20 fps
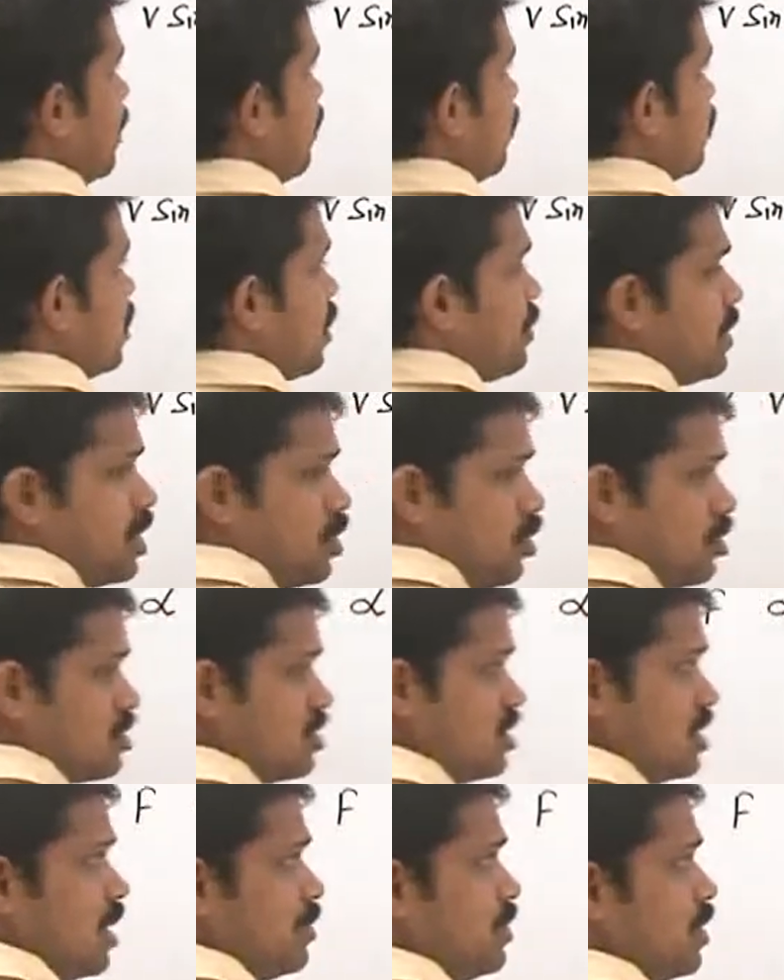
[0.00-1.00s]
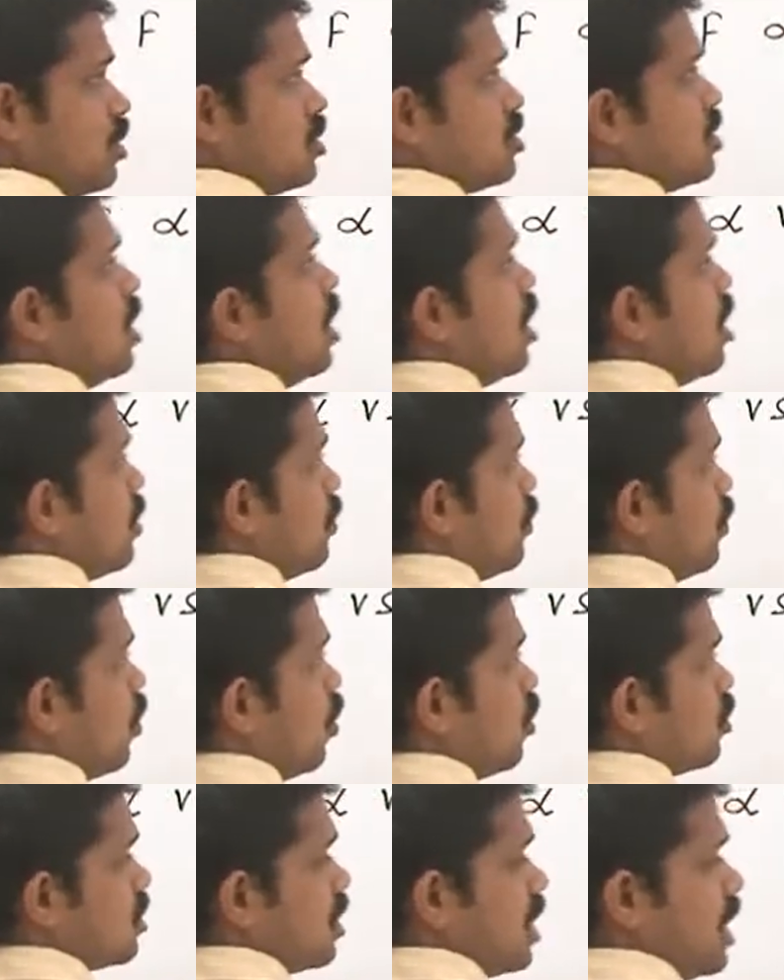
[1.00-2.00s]
upon the v cos theta, because
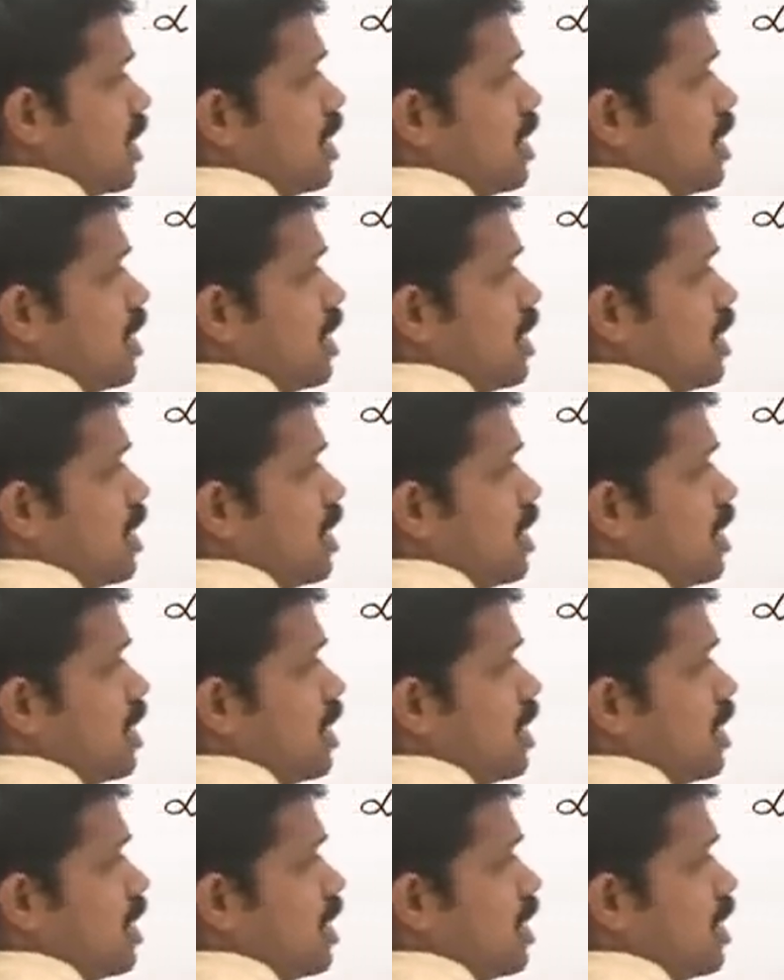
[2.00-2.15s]
both